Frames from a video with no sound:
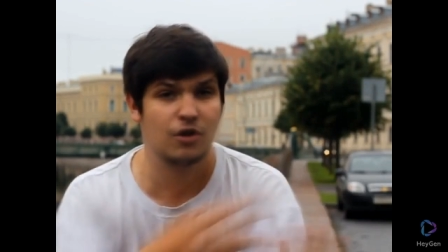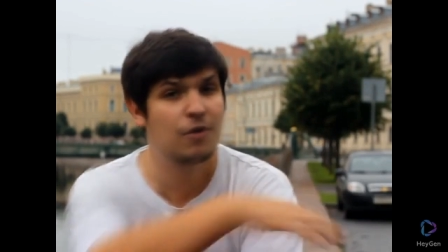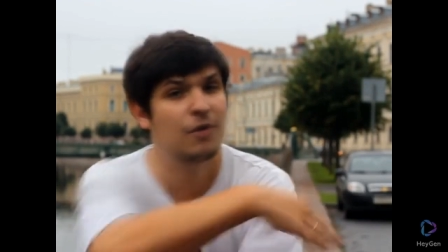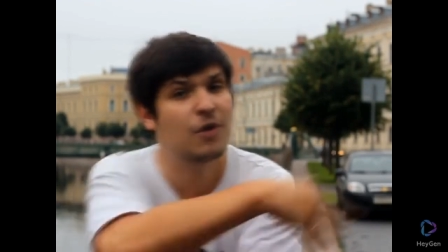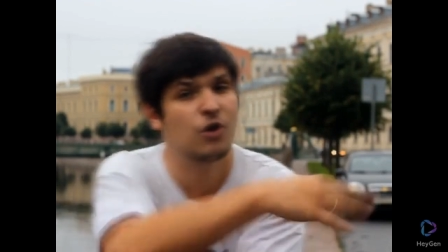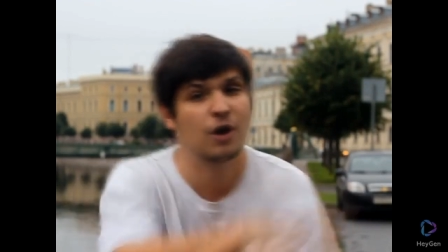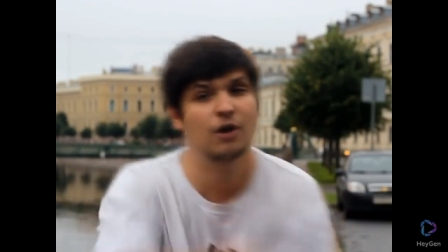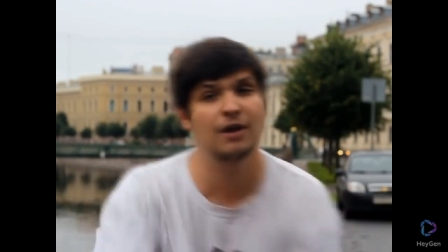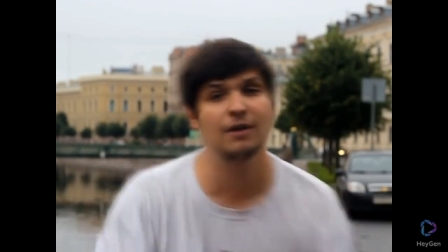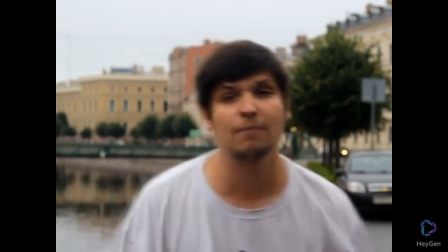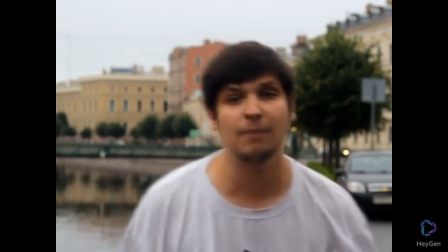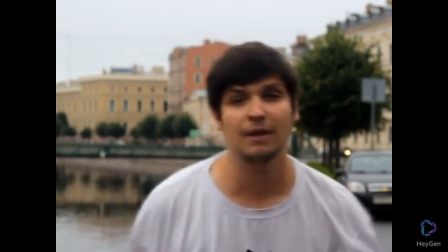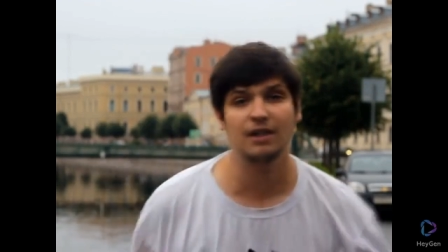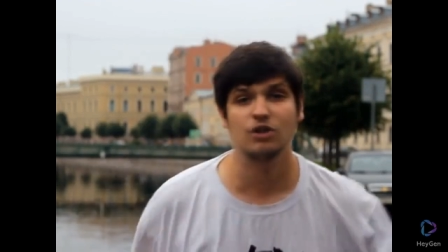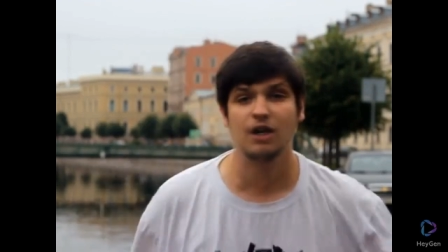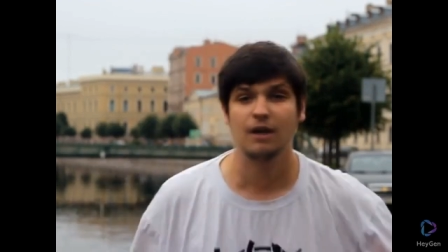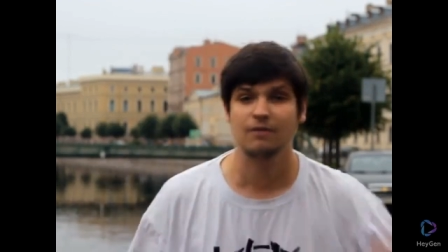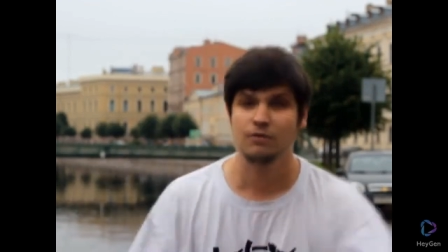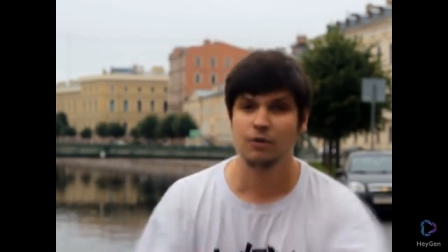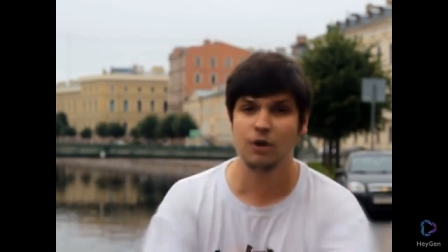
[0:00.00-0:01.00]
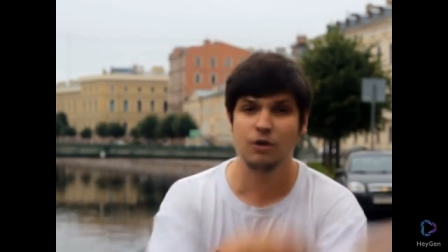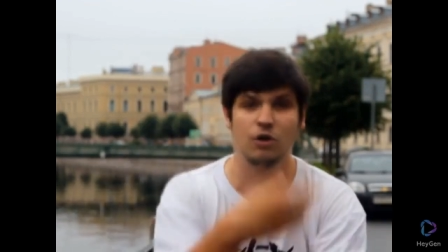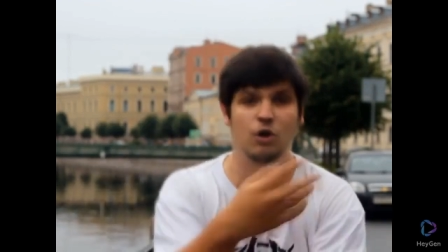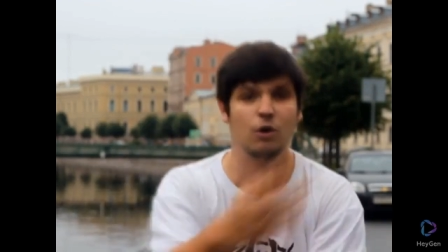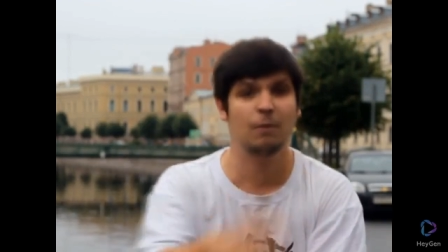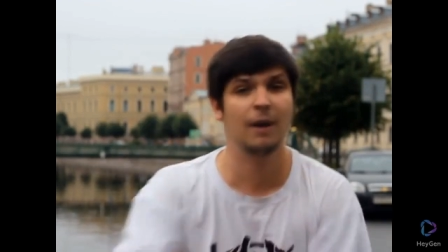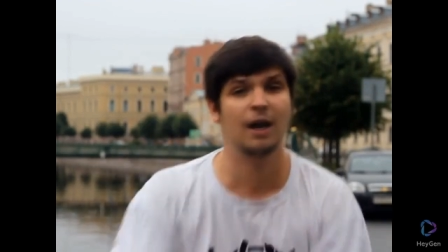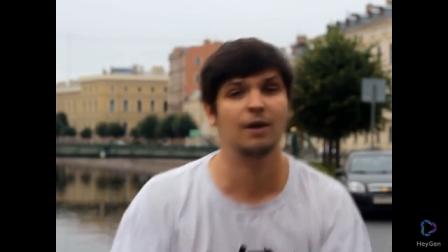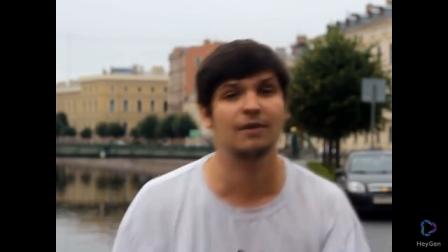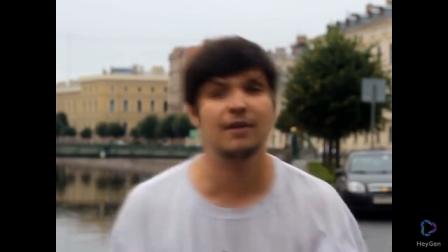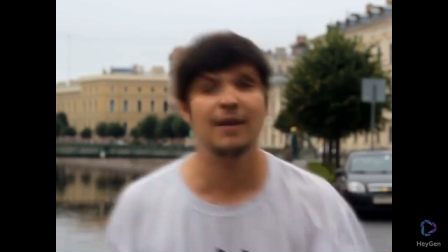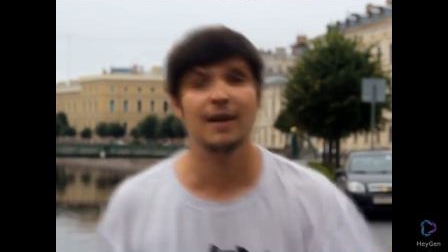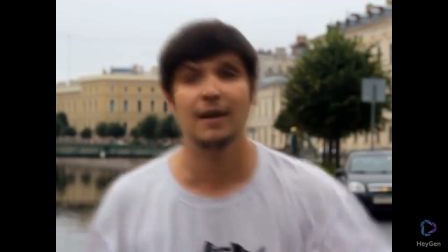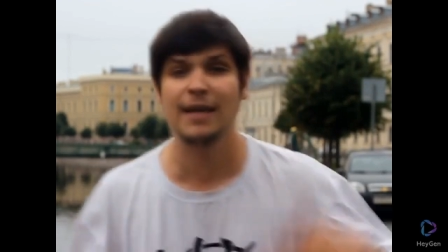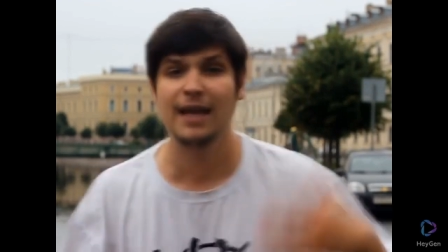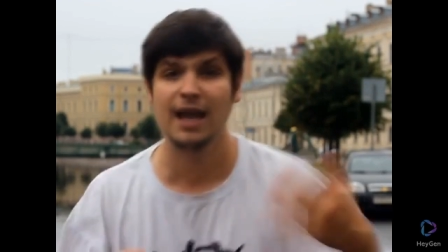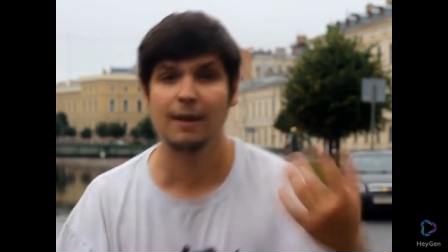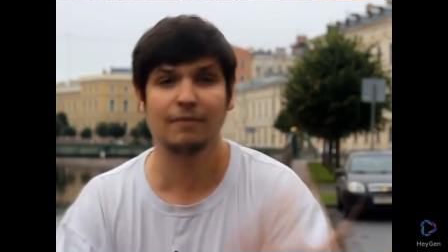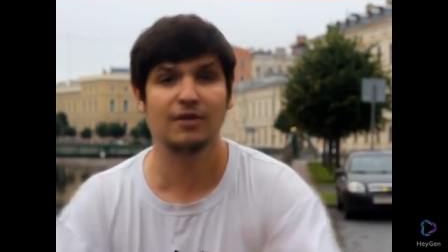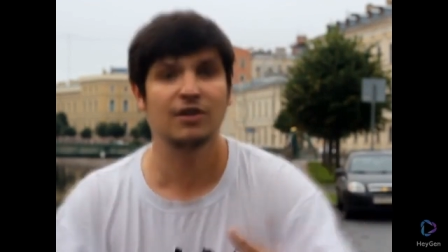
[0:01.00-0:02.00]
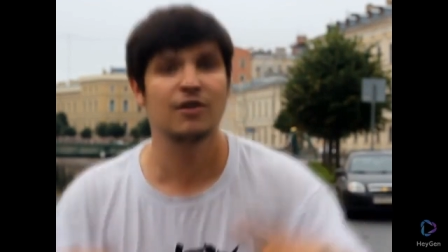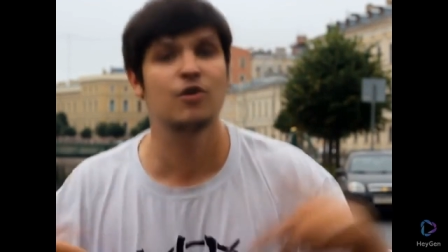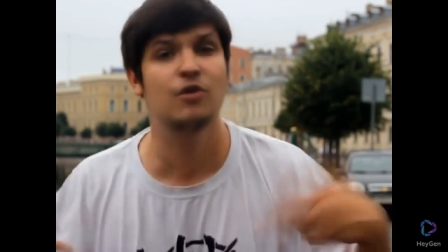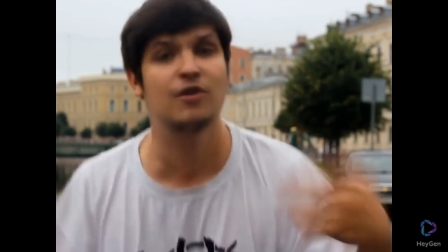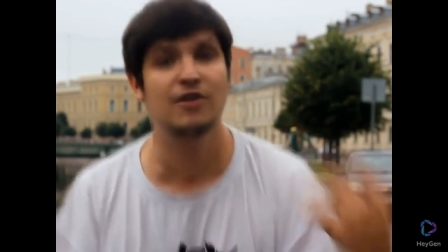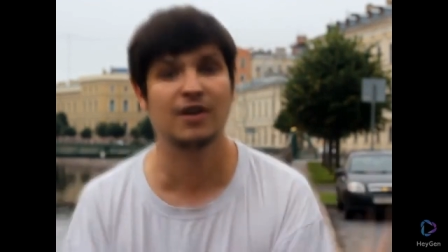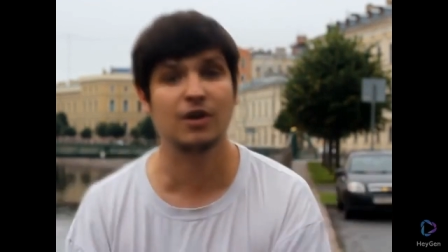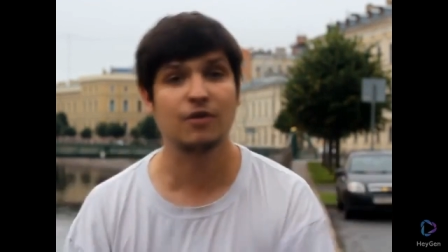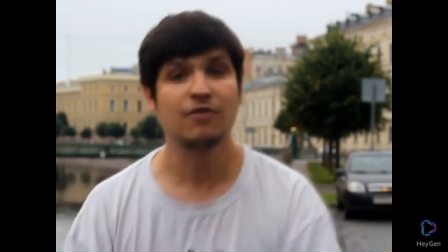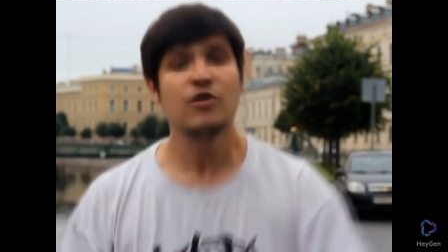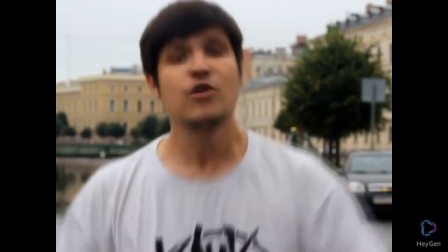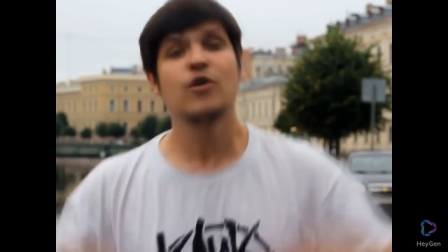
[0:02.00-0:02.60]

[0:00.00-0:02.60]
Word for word: You got it bitch, I fucked your mouth, captain yourself,